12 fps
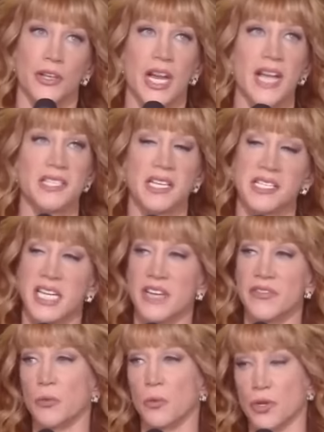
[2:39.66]
You guys, it's
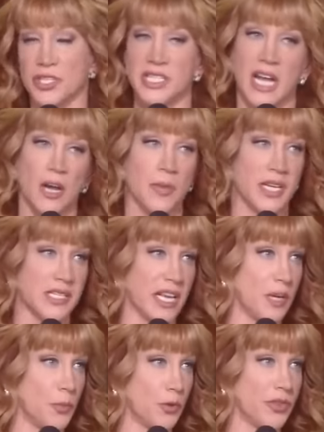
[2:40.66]
even worse now because
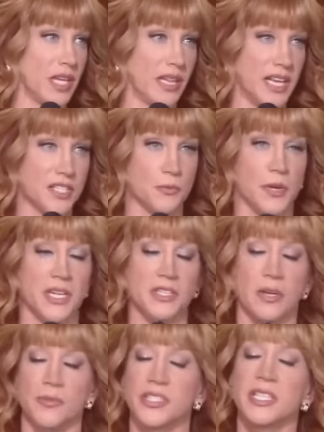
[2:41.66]
I had a birthday last week.
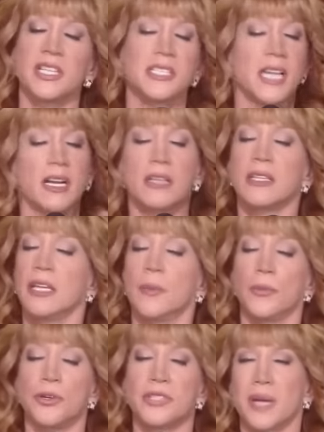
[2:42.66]
So I'm just going to tell you the
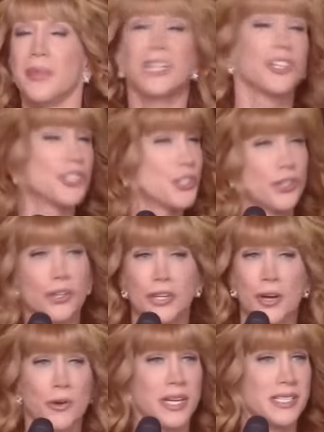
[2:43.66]
numbers. I'm not going to
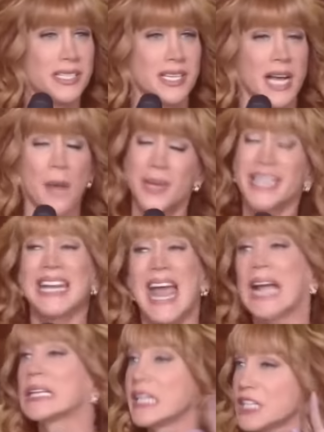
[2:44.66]
sugarcoat it. I'm not going
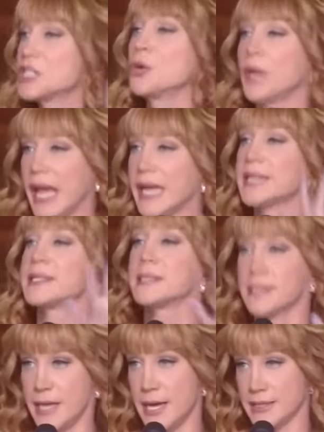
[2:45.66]
to act like it's okay because
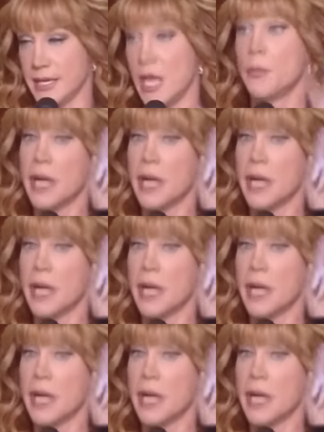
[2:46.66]
it's not.